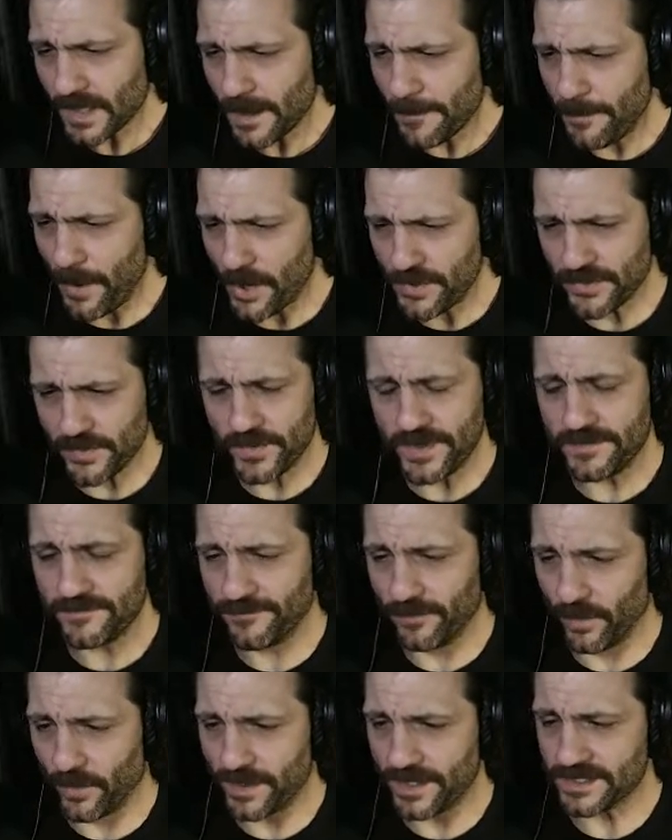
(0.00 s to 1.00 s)
Part 3 and
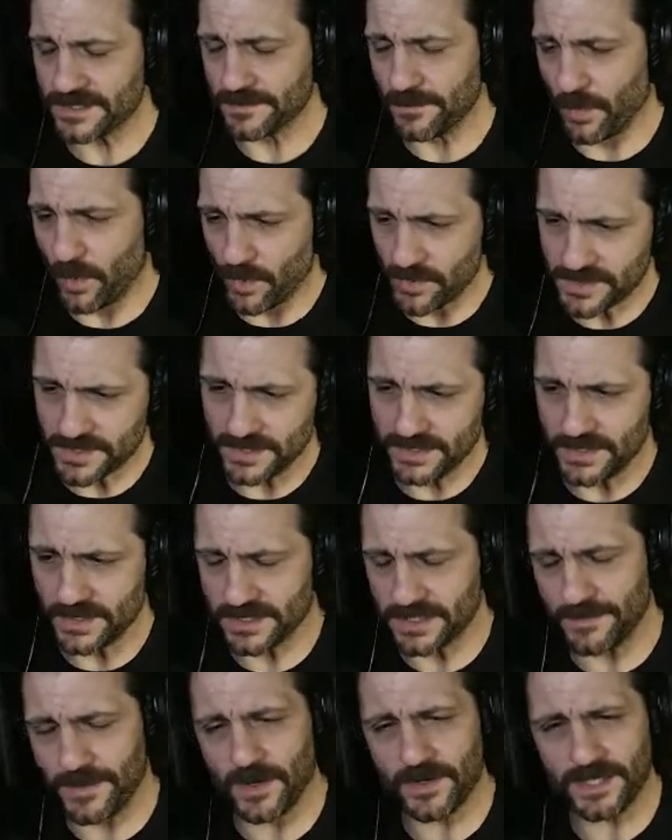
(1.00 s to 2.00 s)
4, it's mostly
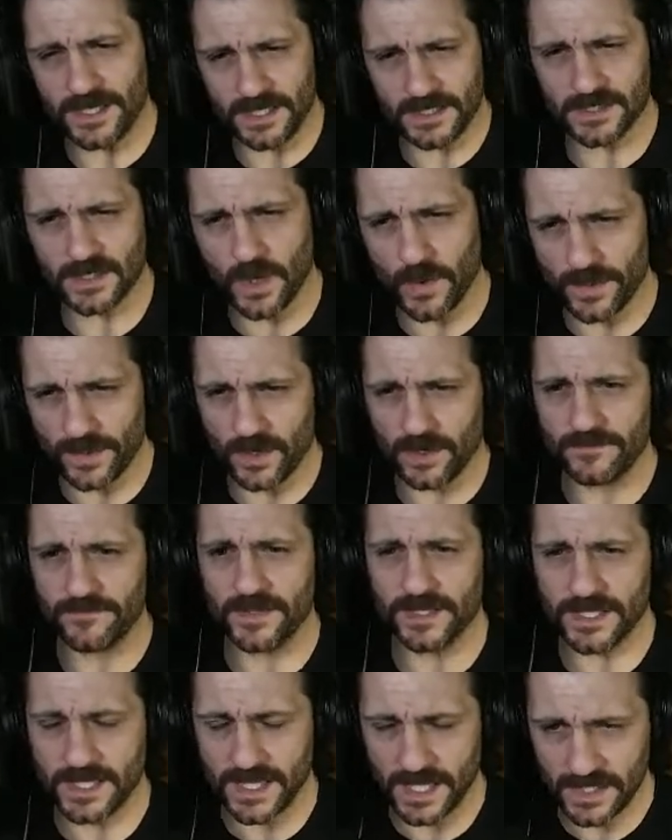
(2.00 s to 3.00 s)
just about kids going on
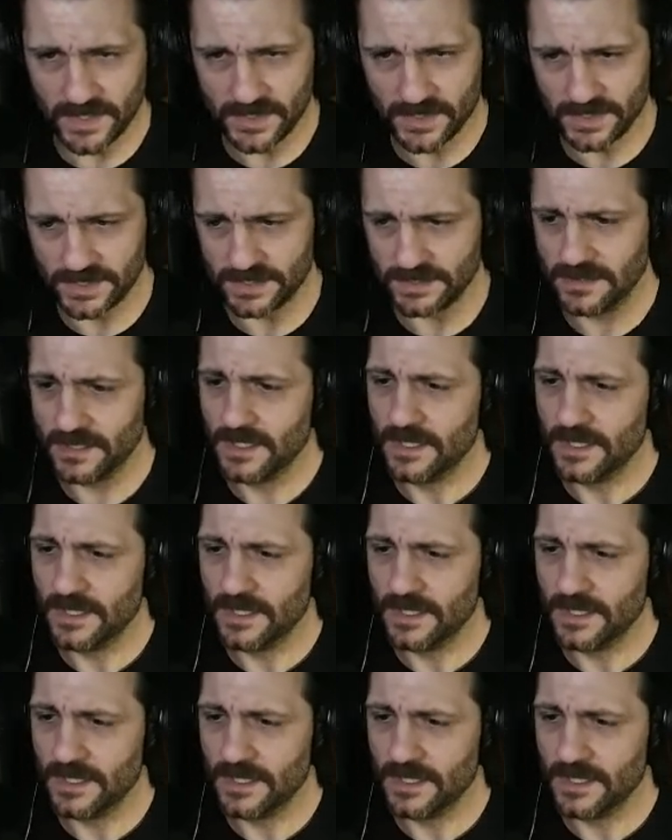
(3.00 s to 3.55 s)
vacation.